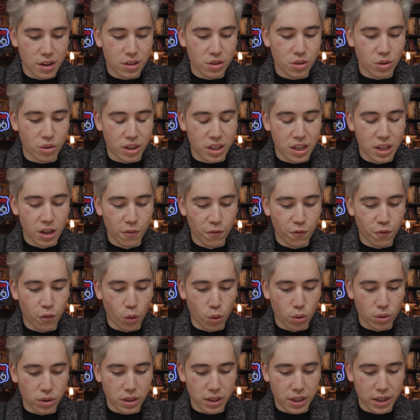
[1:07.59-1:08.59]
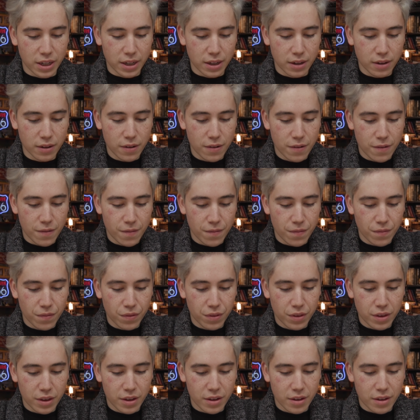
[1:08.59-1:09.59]
So you keep folding it,
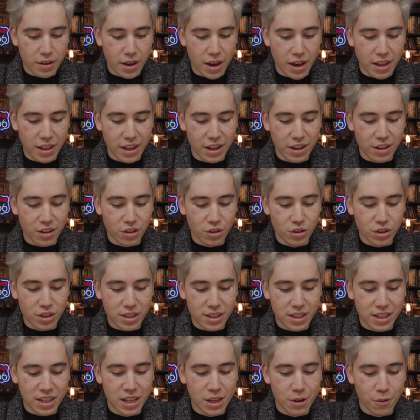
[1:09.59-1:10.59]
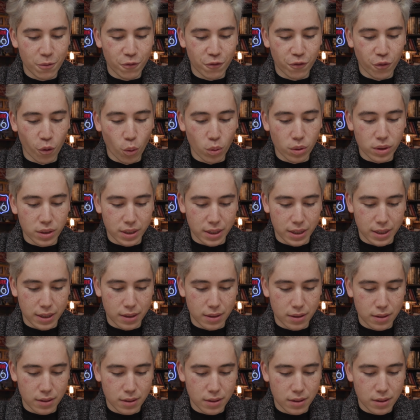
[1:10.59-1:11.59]
and then you just keep folding
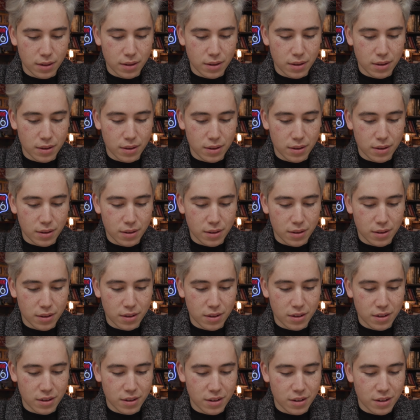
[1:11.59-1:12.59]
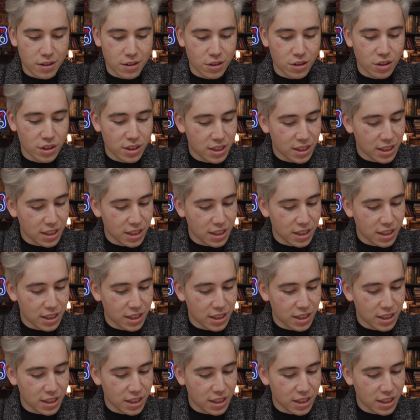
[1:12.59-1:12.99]
it. Do you